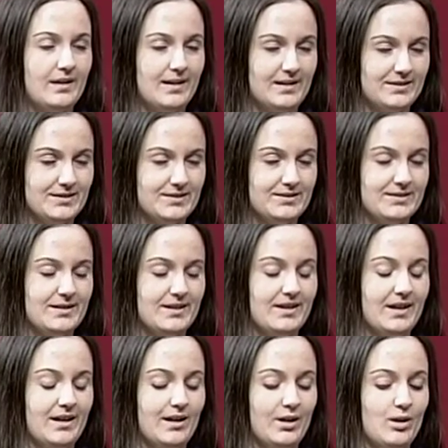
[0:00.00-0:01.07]
Yes, and
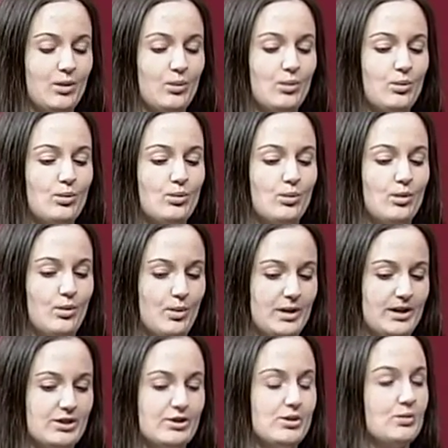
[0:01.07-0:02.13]
then
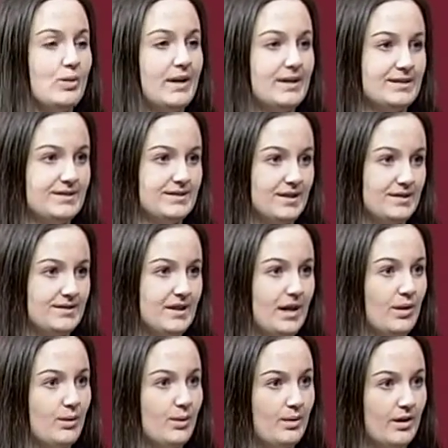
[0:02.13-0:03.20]
according to
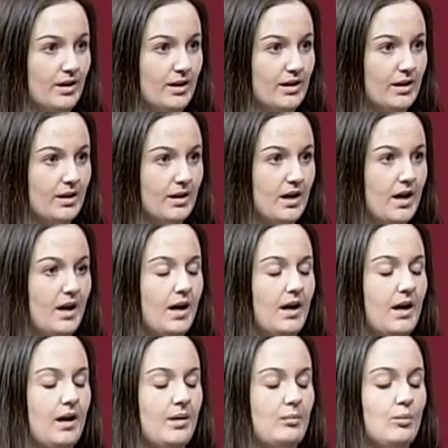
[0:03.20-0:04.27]
1in6.org,
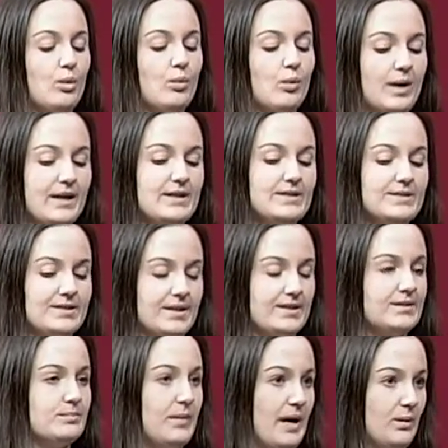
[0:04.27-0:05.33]
1 in
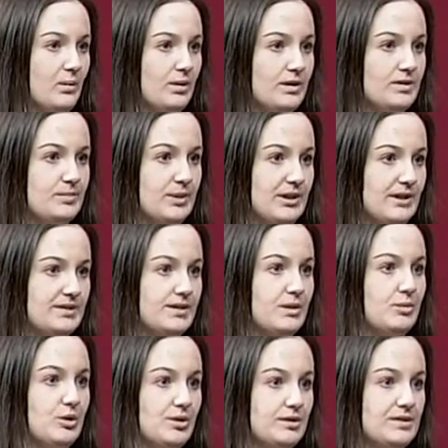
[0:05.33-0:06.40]
6 men will experience an
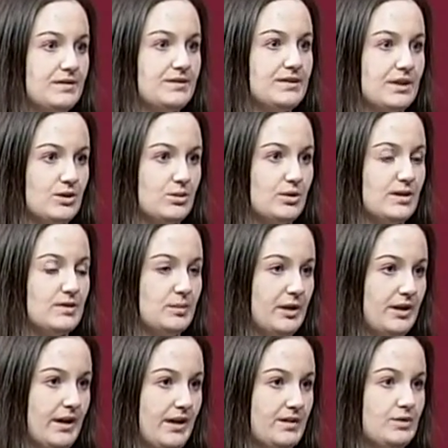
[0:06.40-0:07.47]
abusive sexual
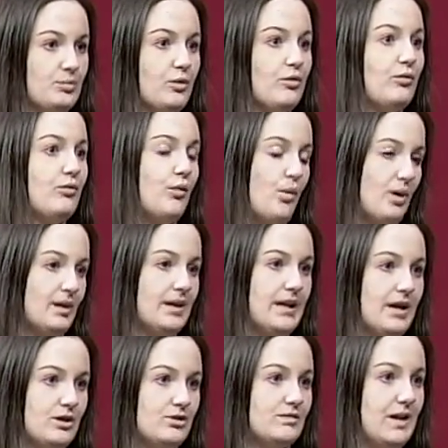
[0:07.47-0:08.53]
experience before the
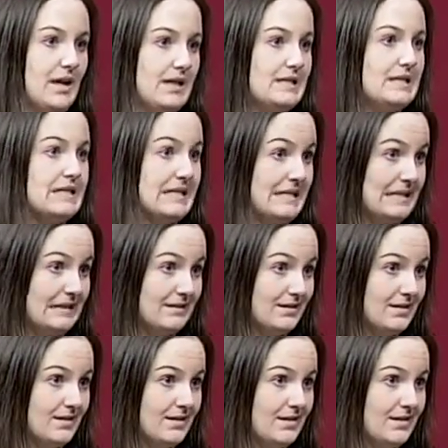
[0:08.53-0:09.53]
age of 18.